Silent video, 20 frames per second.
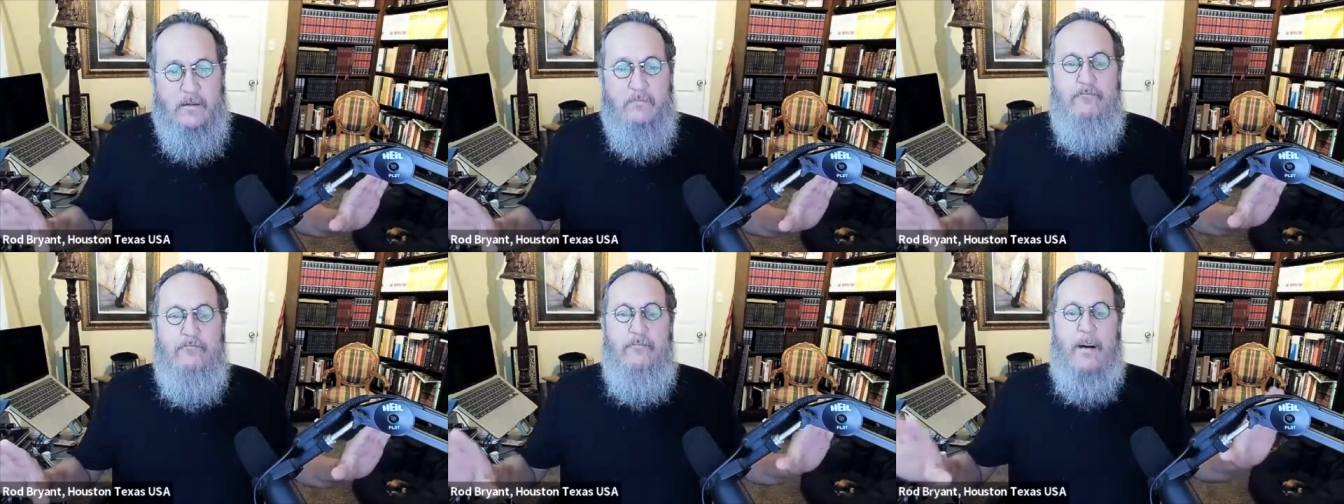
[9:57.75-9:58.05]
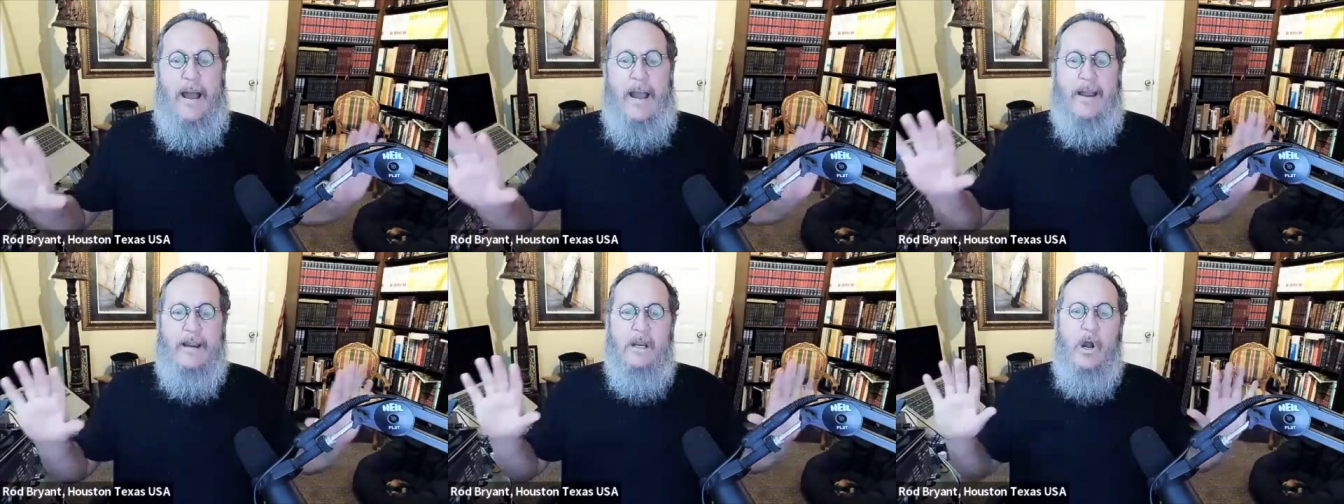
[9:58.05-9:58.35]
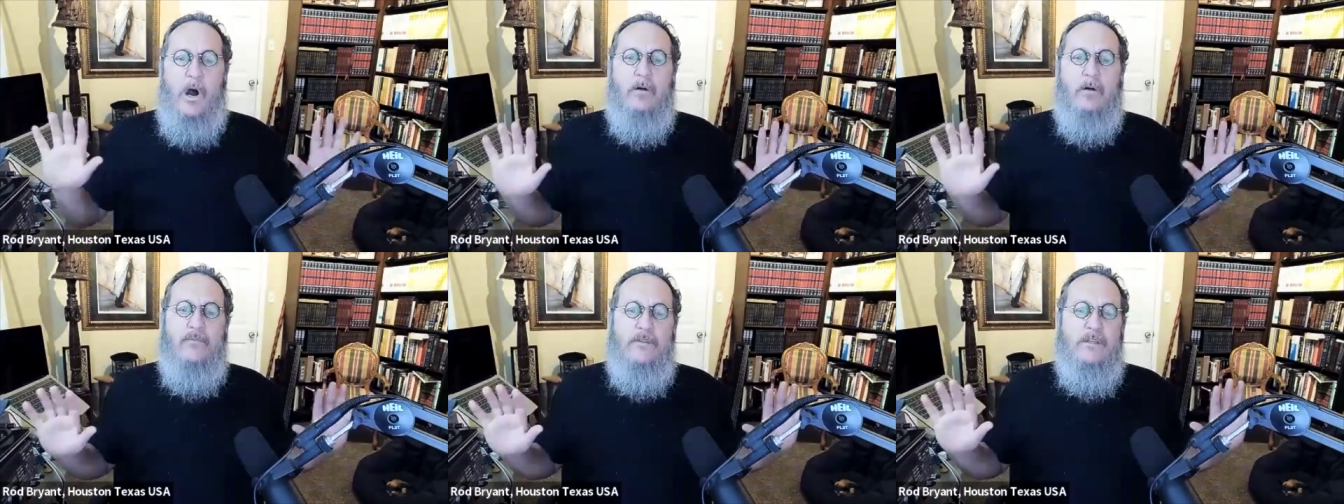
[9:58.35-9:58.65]
back
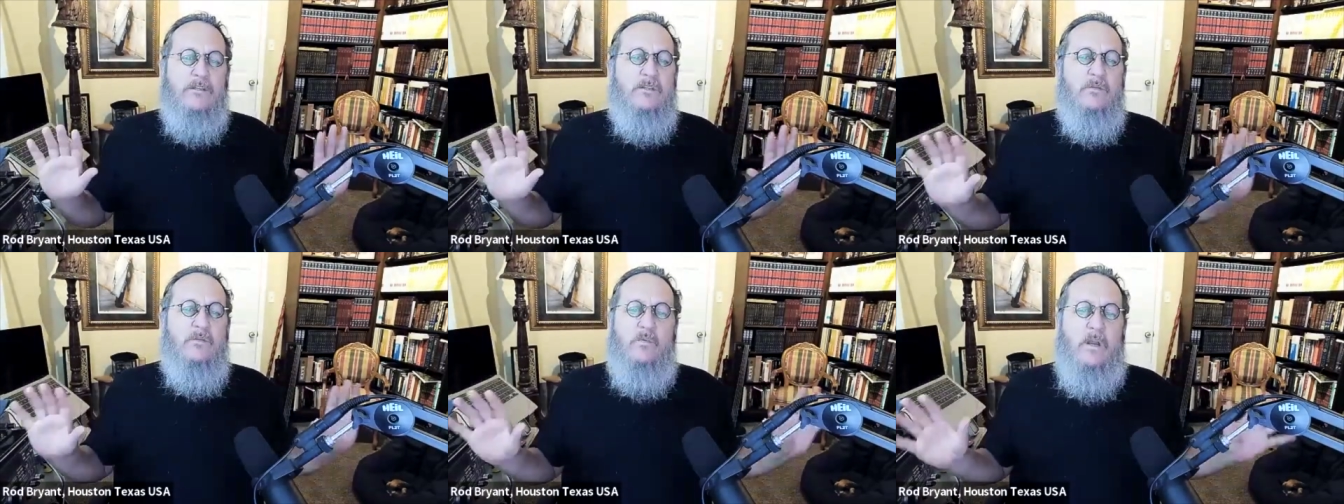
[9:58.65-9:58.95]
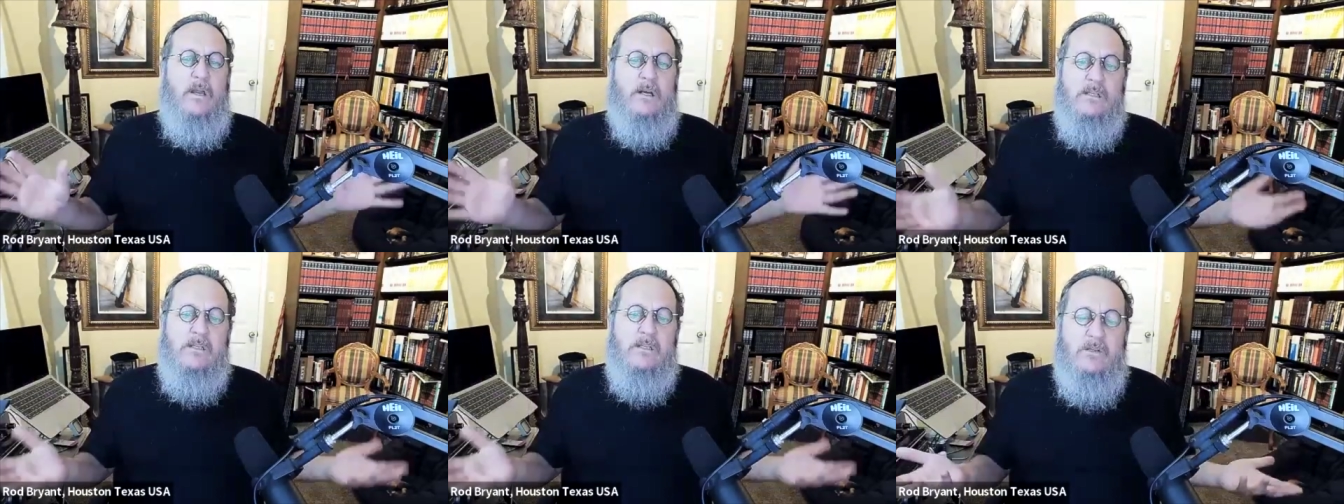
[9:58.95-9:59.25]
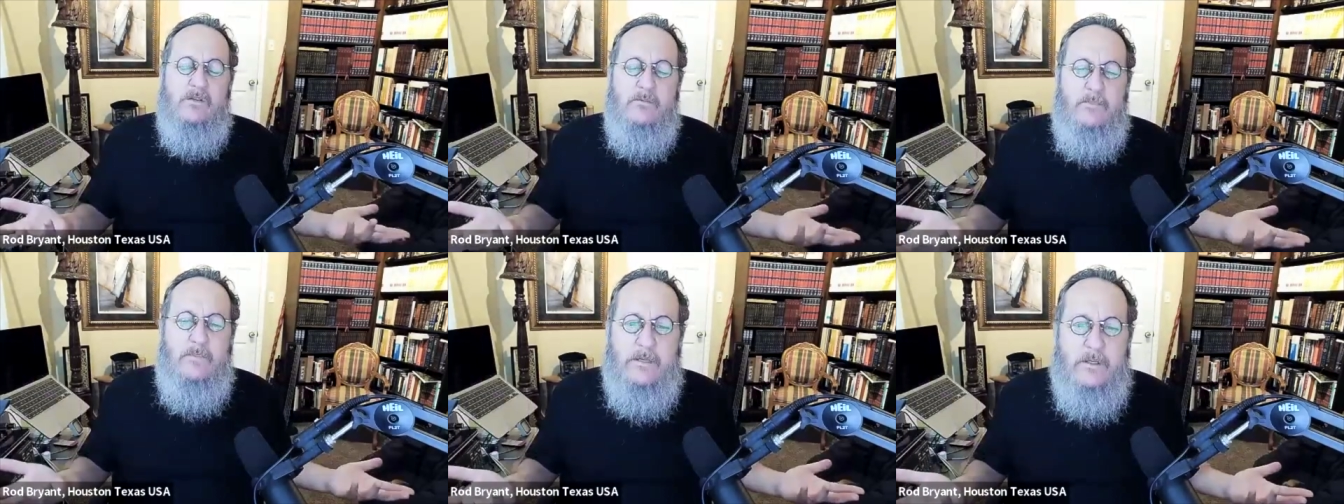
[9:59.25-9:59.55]
off of this and realize
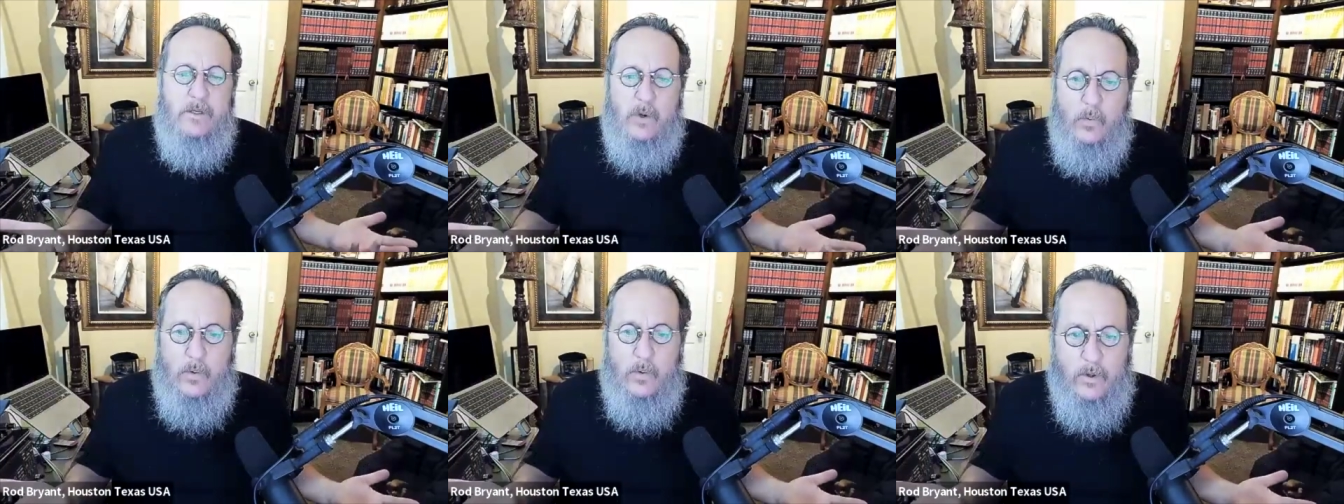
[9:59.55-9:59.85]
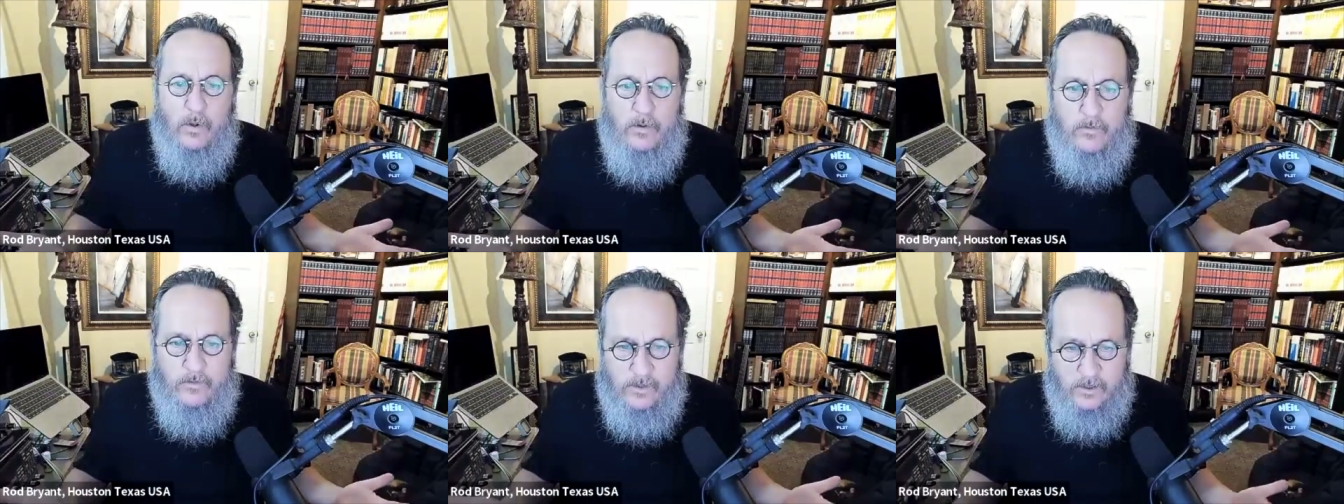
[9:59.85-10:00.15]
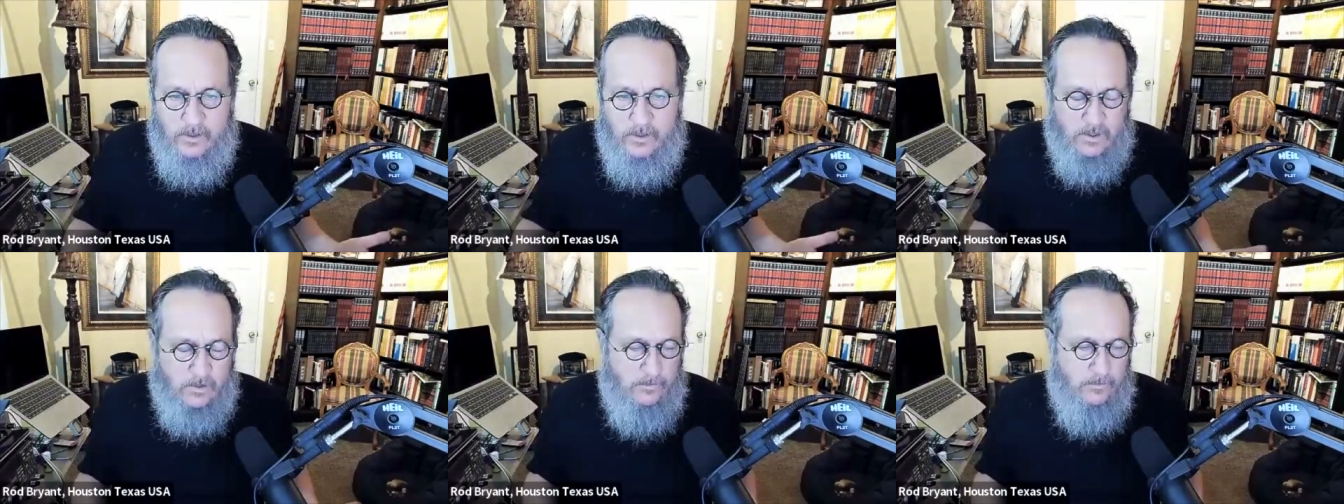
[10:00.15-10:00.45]
this has been going on
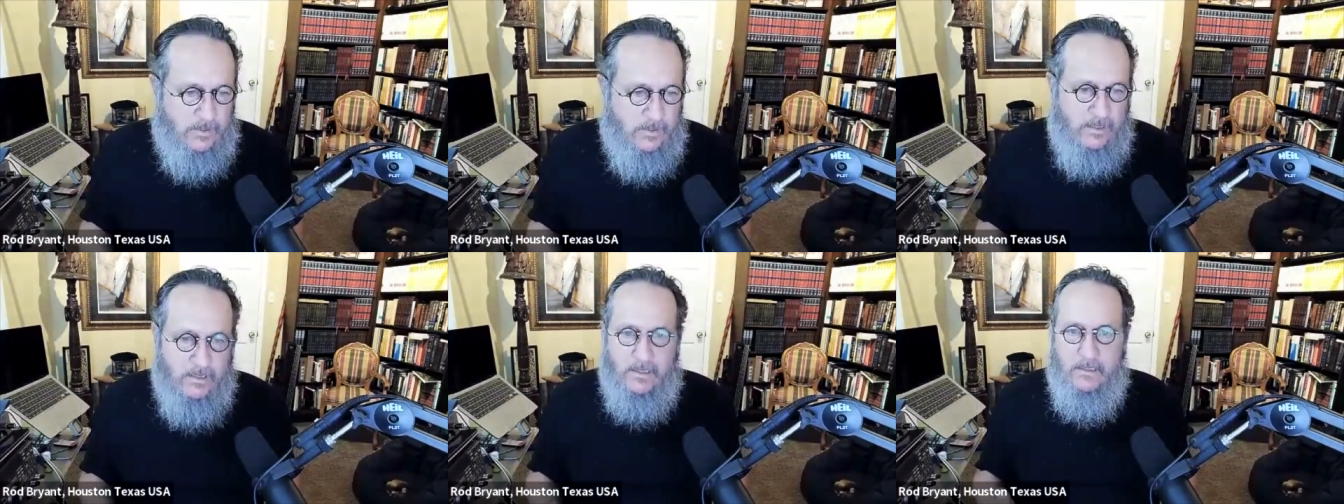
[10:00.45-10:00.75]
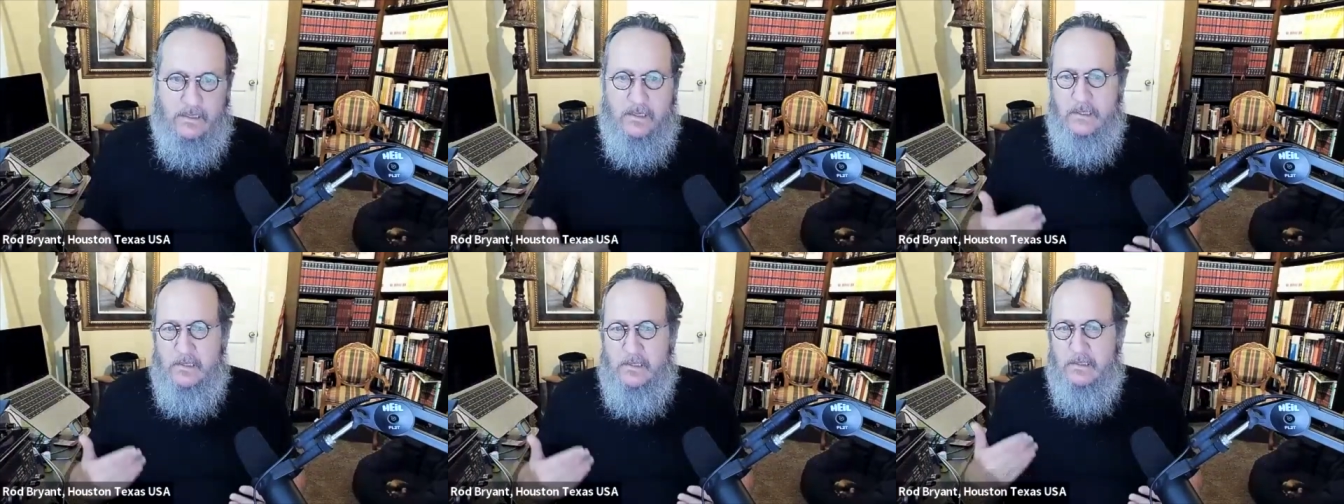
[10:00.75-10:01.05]
since the beginning.